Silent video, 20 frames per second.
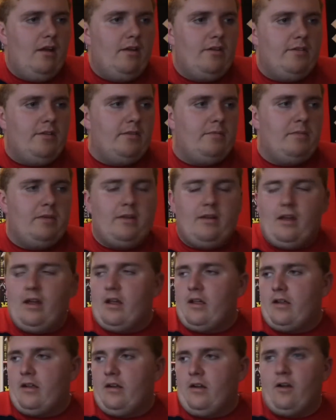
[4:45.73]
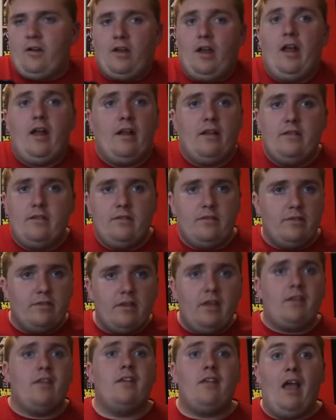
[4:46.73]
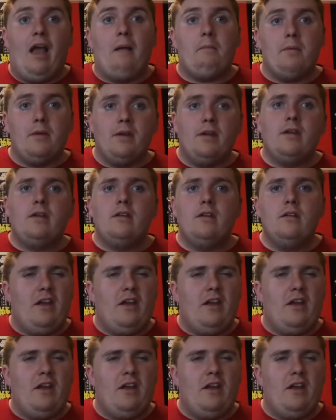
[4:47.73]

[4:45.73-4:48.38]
just be like, okay, this is happening.